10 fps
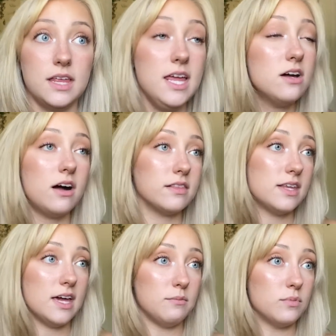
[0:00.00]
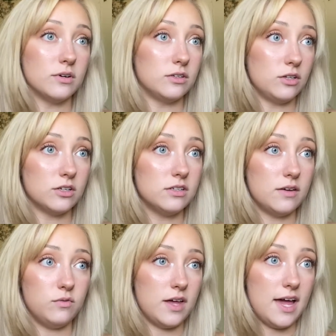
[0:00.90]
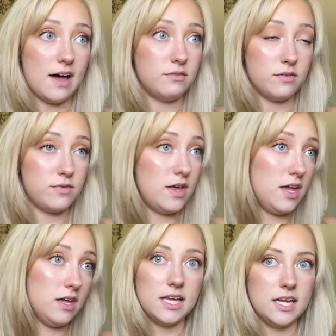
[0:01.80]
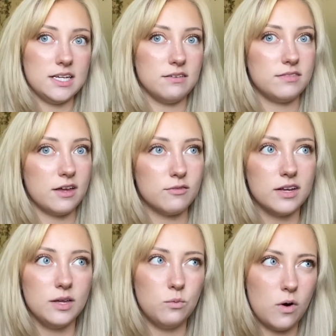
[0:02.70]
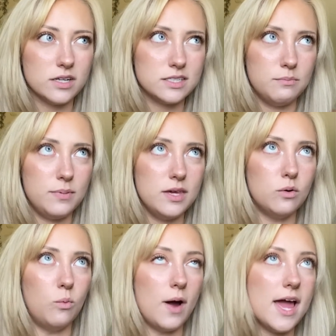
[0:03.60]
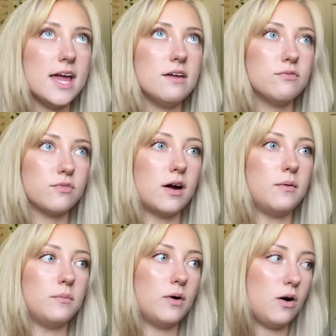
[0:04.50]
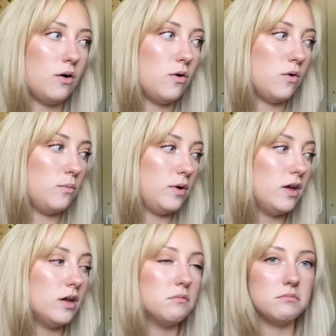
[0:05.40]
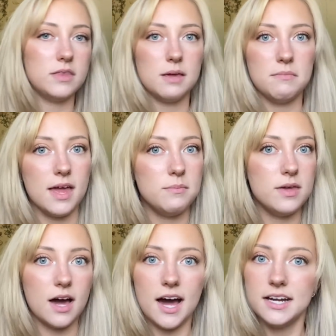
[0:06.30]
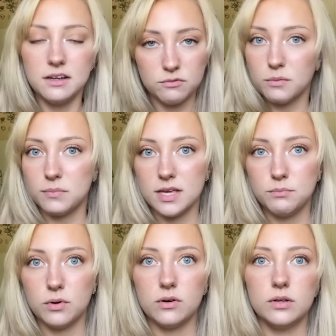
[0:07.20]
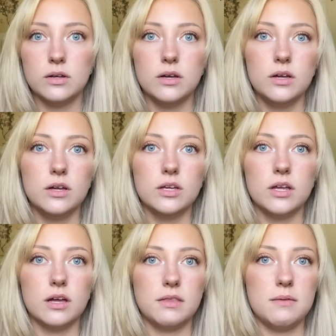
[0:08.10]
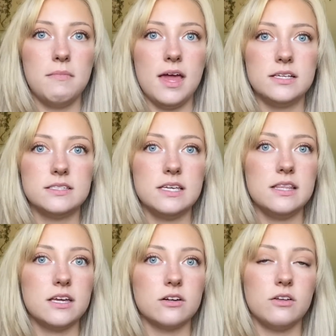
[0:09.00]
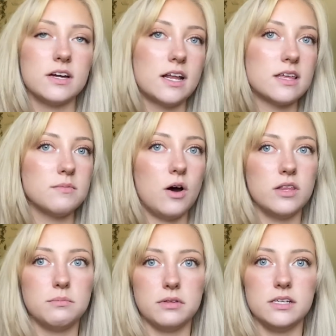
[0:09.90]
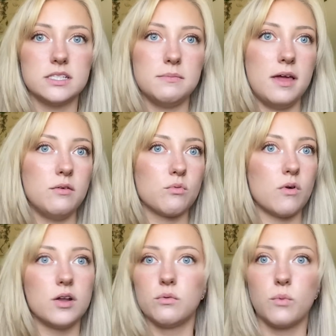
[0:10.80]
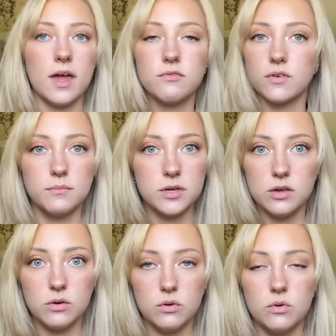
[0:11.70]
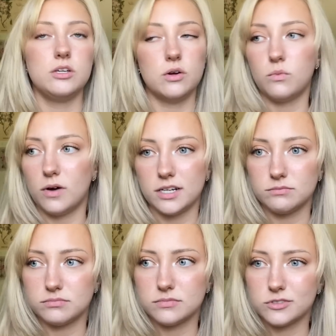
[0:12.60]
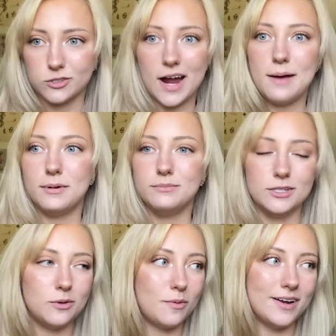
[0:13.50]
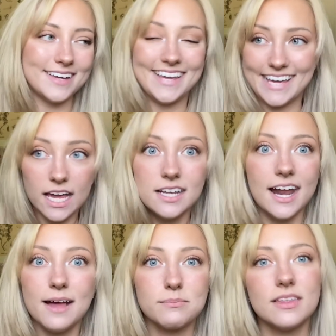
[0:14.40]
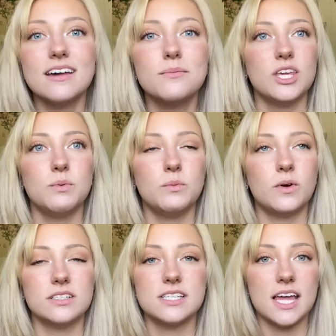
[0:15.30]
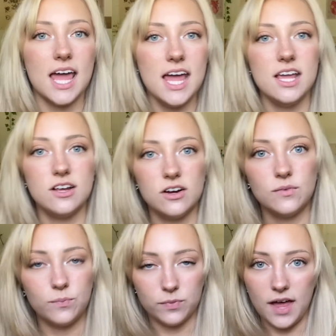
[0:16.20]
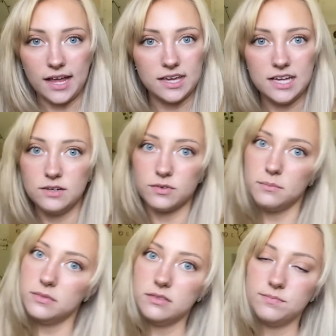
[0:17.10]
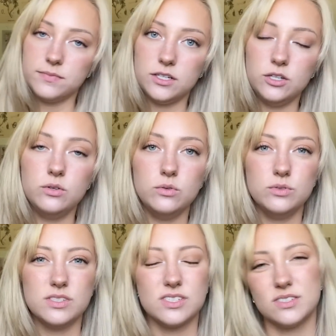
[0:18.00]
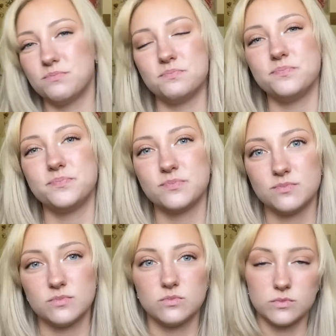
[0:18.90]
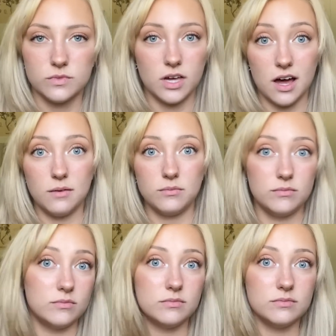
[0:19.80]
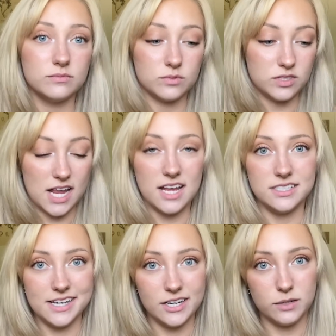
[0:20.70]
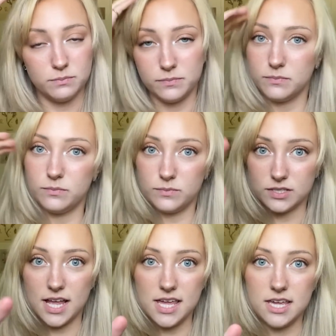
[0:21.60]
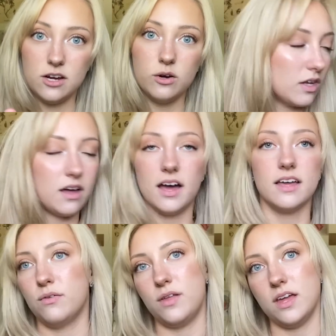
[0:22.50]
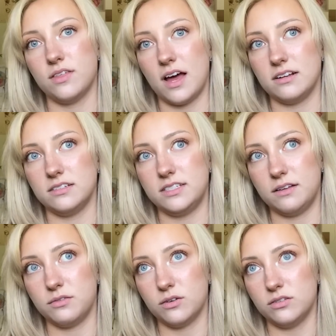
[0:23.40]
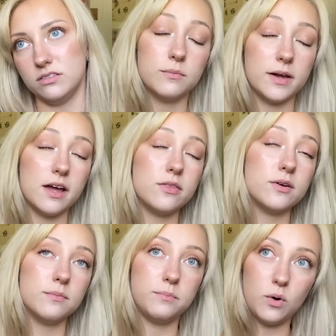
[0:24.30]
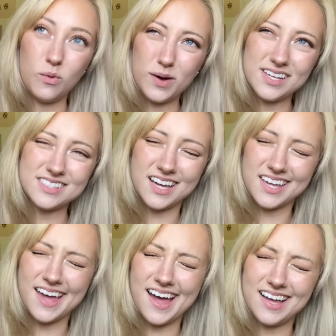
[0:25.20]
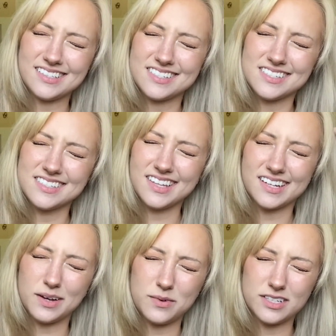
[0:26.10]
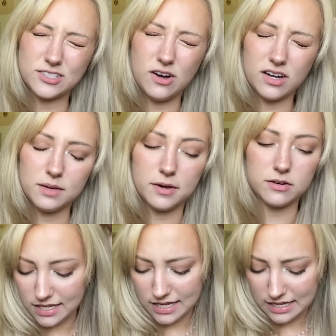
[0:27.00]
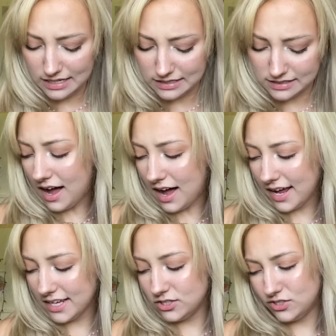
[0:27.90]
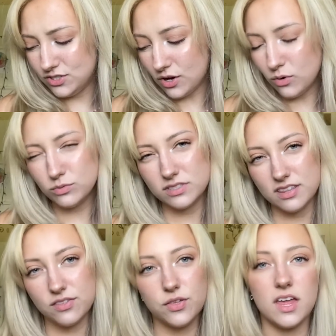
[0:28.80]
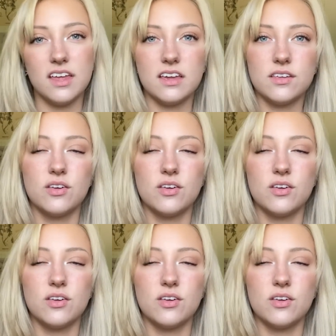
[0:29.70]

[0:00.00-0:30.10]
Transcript: they got the Amber Alert if they have a thing. And if they really want to be away from home, they may be hiding from people. They may see that you're looking at them, call the police. They may run away from you. You don't want to grab them. You don't want to kidnap them. You wouldn't want to say, hey, you're that kid from the news. Come stand here. Stay here. I think that is difficult. My other point, I guess, that I want to talk about is I don't think